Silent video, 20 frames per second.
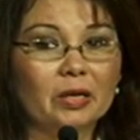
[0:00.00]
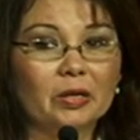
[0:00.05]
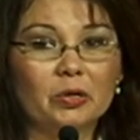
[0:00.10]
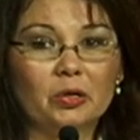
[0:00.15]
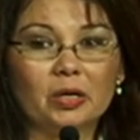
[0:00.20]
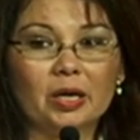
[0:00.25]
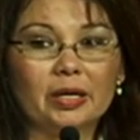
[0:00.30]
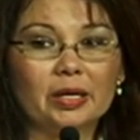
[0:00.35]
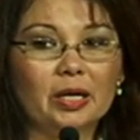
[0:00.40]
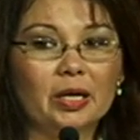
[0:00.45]

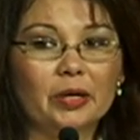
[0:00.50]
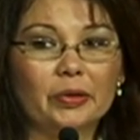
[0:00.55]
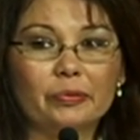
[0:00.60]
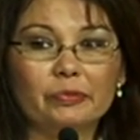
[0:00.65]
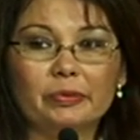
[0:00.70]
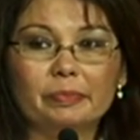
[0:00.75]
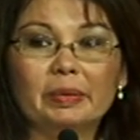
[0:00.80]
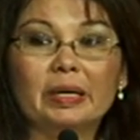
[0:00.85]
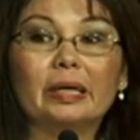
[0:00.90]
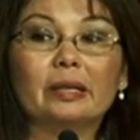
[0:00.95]
you're not getting
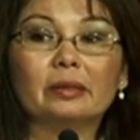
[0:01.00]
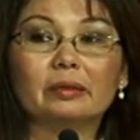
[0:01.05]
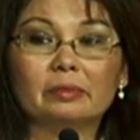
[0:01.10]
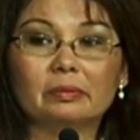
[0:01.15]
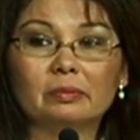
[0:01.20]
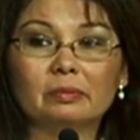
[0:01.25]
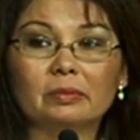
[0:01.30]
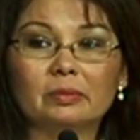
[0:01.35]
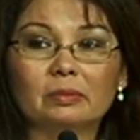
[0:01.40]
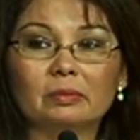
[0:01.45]
through me.
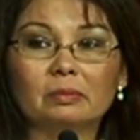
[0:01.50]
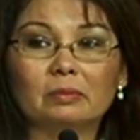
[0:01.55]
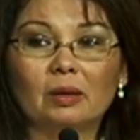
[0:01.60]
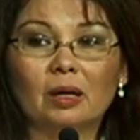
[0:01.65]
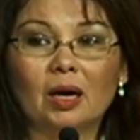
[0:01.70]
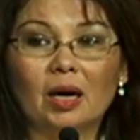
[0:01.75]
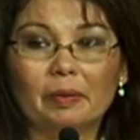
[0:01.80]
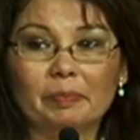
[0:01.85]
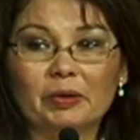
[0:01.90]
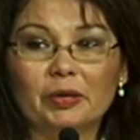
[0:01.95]

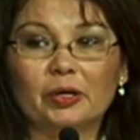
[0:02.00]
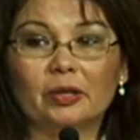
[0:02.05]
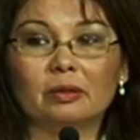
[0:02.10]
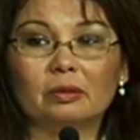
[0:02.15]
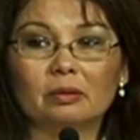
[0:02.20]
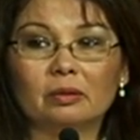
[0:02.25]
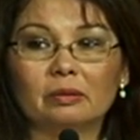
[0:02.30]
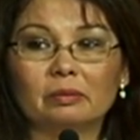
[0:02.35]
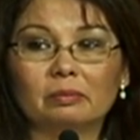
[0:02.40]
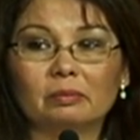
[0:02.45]
I'm here.
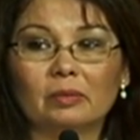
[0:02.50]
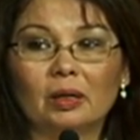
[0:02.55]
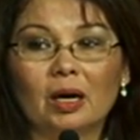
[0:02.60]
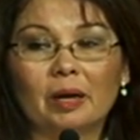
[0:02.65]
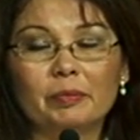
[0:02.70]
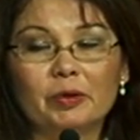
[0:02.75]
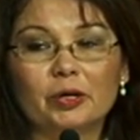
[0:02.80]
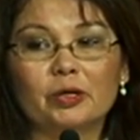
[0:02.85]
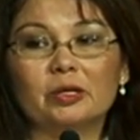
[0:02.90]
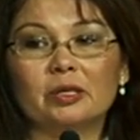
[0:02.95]

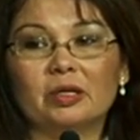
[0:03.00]
I'm here to